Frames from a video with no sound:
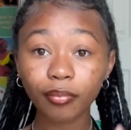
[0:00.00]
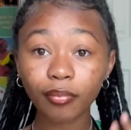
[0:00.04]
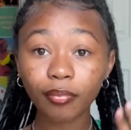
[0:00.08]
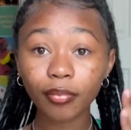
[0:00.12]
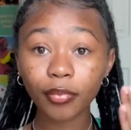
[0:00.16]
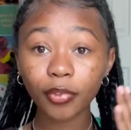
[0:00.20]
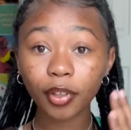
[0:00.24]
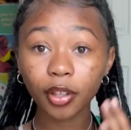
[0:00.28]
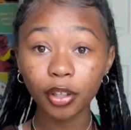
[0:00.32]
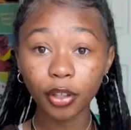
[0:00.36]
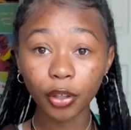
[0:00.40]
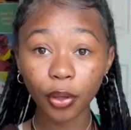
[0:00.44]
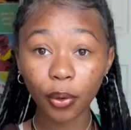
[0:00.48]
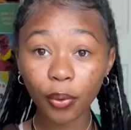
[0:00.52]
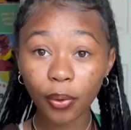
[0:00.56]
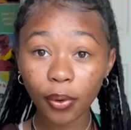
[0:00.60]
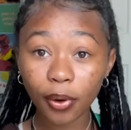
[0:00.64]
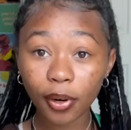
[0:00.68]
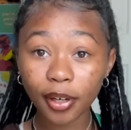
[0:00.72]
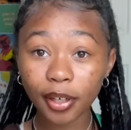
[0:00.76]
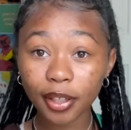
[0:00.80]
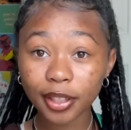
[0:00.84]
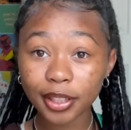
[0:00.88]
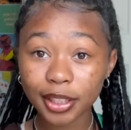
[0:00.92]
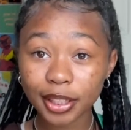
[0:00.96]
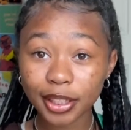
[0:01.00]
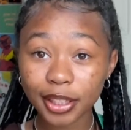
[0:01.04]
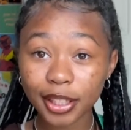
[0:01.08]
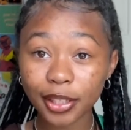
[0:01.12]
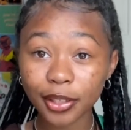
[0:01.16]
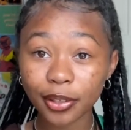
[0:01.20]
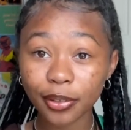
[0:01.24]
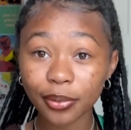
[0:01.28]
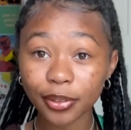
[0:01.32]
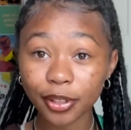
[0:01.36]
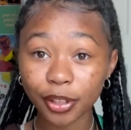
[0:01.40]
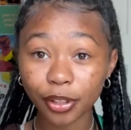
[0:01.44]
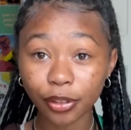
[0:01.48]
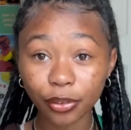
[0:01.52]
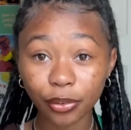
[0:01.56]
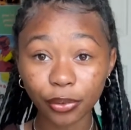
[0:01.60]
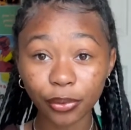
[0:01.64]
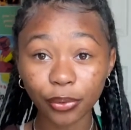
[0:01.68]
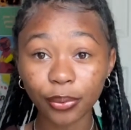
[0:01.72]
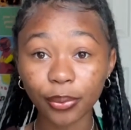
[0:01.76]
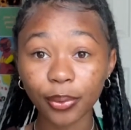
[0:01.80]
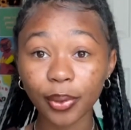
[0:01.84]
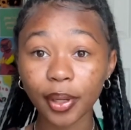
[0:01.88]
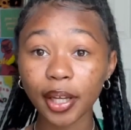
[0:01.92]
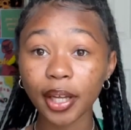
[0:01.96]
you're still
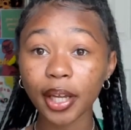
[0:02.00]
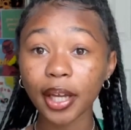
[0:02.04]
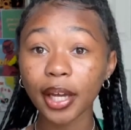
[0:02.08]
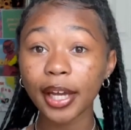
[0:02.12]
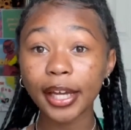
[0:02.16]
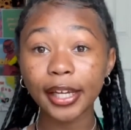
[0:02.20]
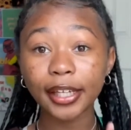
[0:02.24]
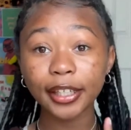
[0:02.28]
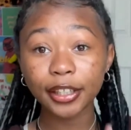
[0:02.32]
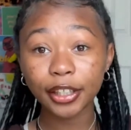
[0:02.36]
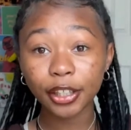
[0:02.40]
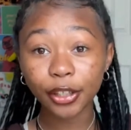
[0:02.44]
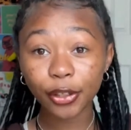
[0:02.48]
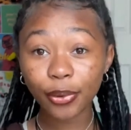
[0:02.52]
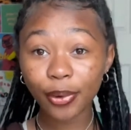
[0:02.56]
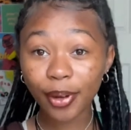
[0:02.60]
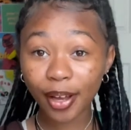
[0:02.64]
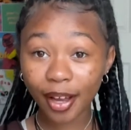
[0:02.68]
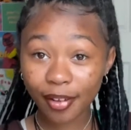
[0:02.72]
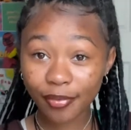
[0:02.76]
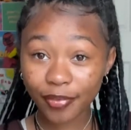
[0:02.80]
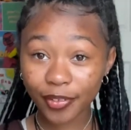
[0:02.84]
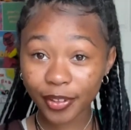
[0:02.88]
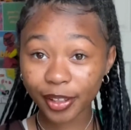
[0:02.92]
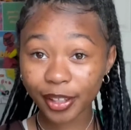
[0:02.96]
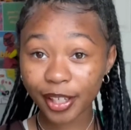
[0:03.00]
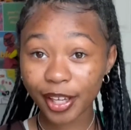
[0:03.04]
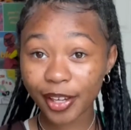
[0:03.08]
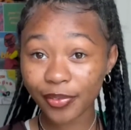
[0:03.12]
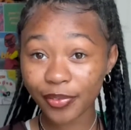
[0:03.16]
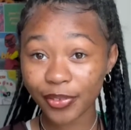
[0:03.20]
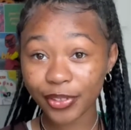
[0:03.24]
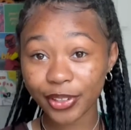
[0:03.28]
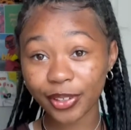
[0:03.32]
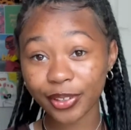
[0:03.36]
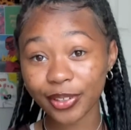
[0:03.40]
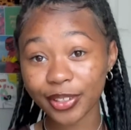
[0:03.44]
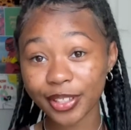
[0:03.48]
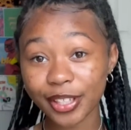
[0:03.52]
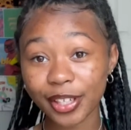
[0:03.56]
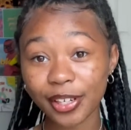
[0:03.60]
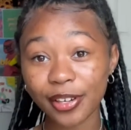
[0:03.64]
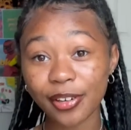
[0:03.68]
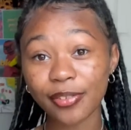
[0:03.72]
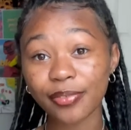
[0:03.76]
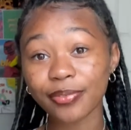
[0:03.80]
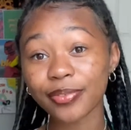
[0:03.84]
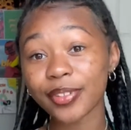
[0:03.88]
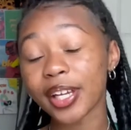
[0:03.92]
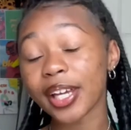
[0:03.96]
you, and you have to live with
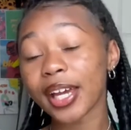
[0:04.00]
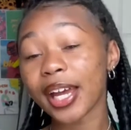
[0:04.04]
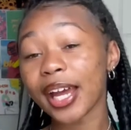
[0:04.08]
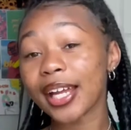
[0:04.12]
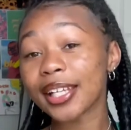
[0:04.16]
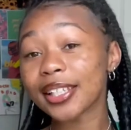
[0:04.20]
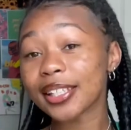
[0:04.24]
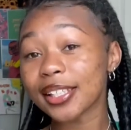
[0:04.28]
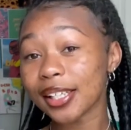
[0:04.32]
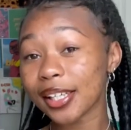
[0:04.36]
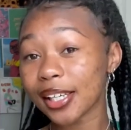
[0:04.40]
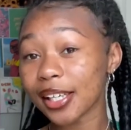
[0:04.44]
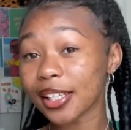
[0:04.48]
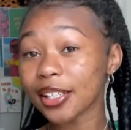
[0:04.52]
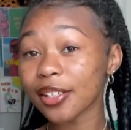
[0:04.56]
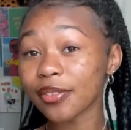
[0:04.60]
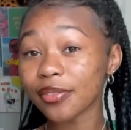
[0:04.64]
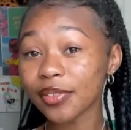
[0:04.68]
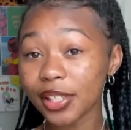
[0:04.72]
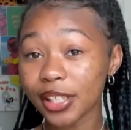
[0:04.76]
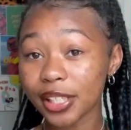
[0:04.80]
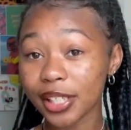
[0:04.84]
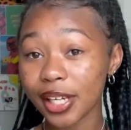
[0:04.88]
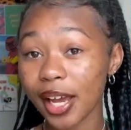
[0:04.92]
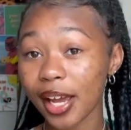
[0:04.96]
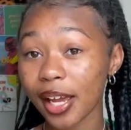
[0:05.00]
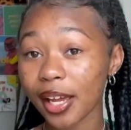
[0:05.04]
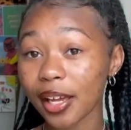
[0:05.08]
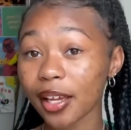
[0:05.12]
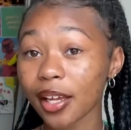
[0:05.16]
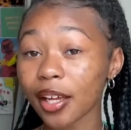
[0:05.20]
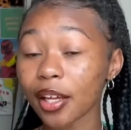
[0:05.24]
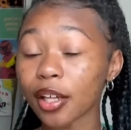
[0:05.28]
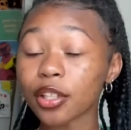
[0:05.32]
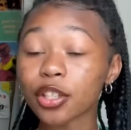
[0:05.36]
yourself at the end of the day.